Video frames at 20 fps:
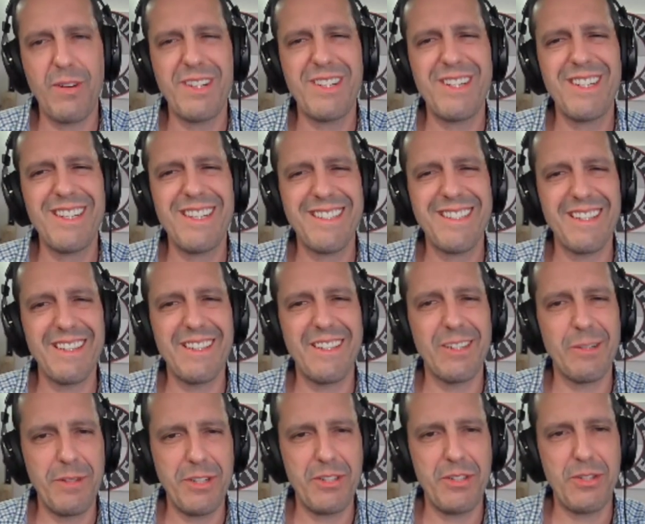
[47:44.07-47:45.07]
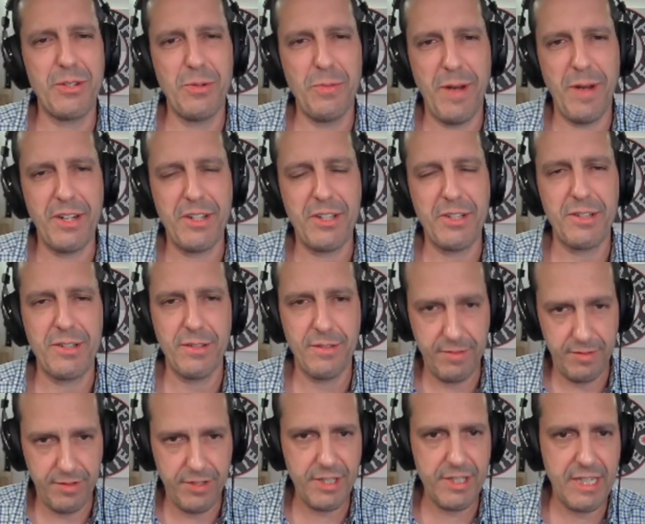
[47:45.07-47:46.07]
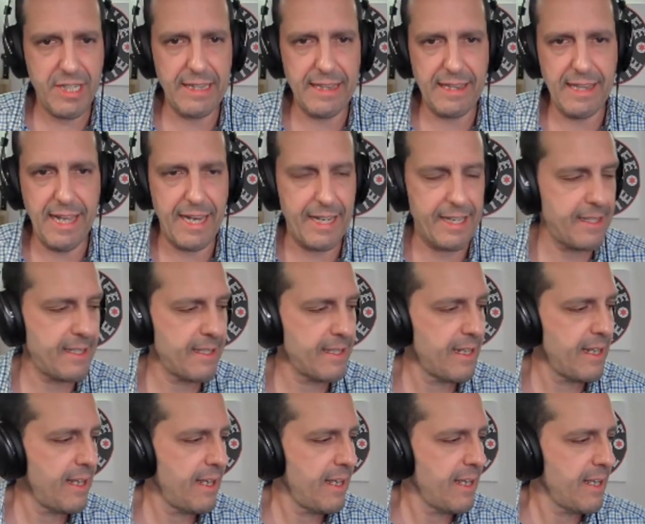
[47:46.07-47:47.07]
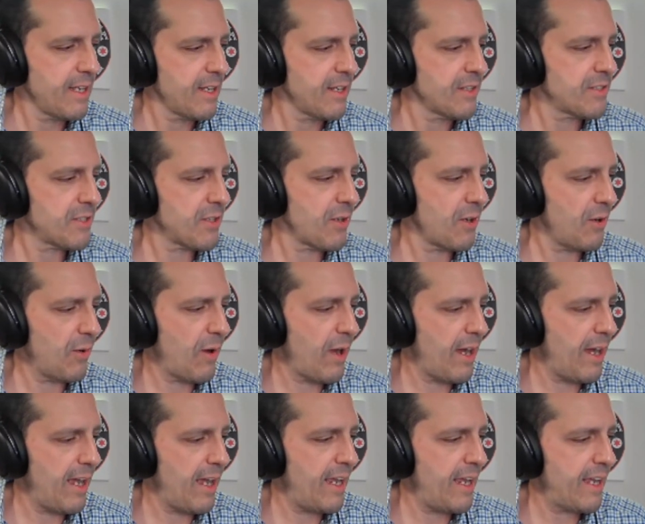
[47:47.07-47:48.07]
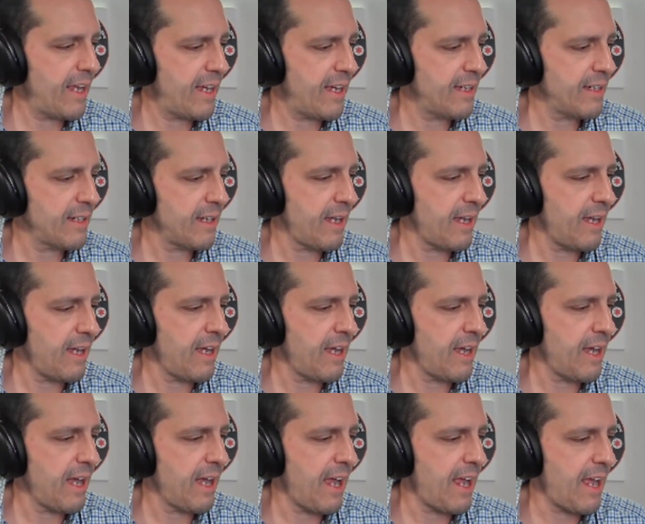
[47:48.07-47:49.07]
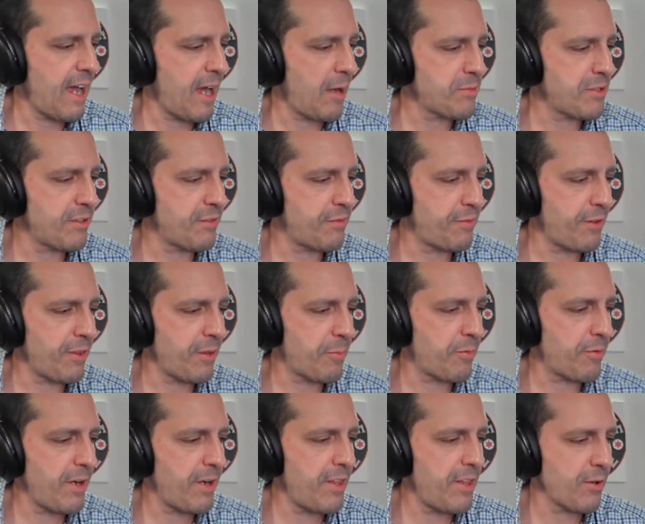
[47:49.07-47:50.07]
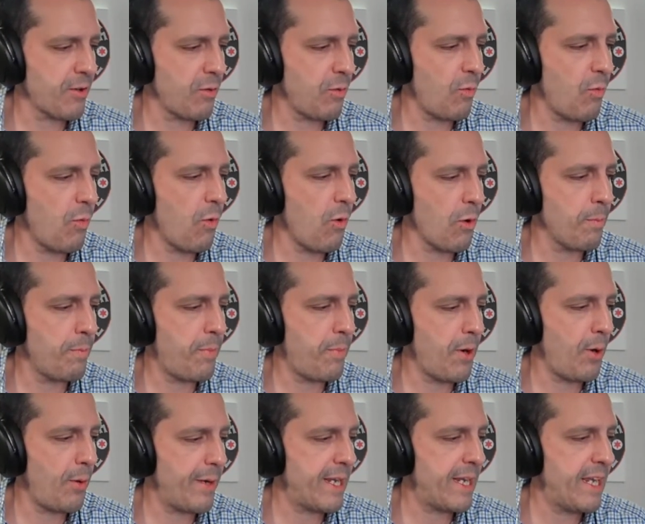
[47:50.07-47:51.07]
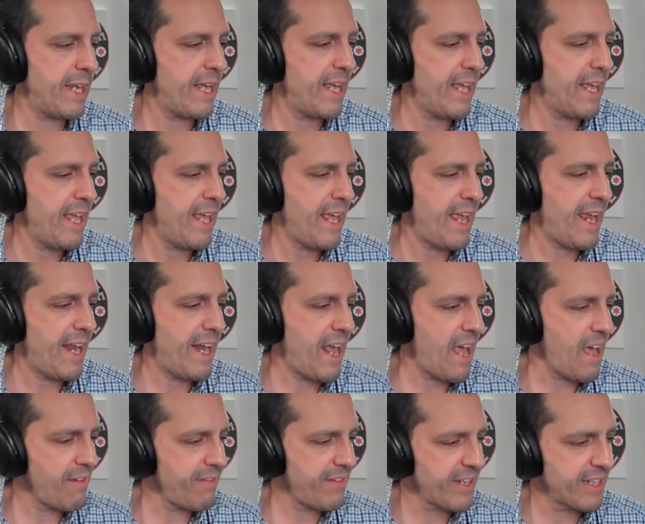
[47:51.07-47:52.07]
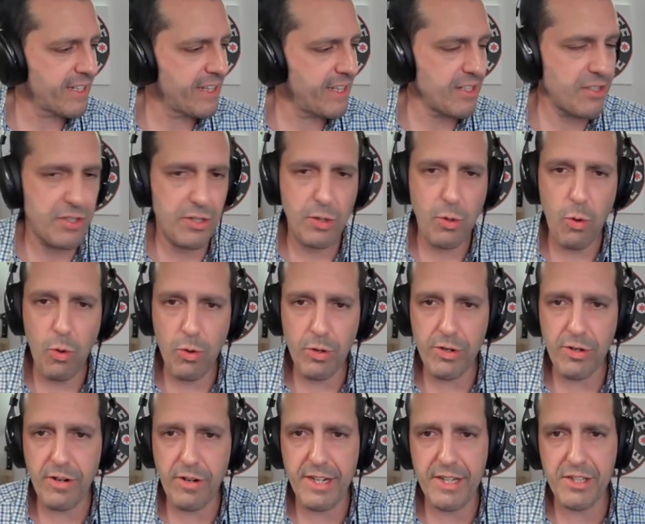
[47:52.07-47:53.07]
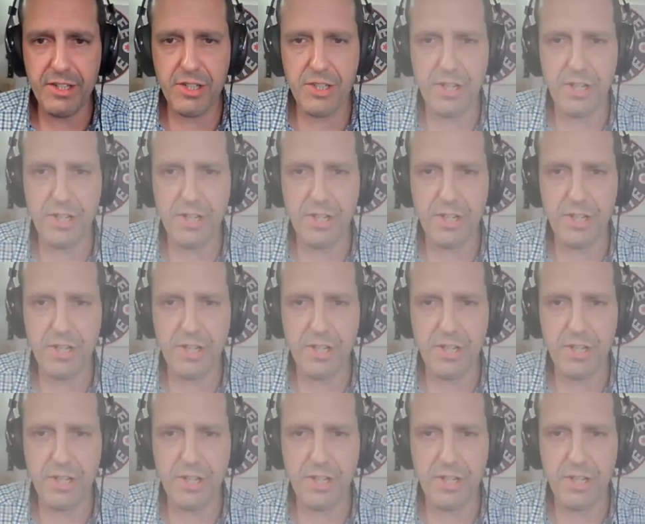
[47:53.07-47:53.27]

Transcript: just a little bit too much, just in length. So I uh, I opted for the Prather War Bowie. And having this quarter inch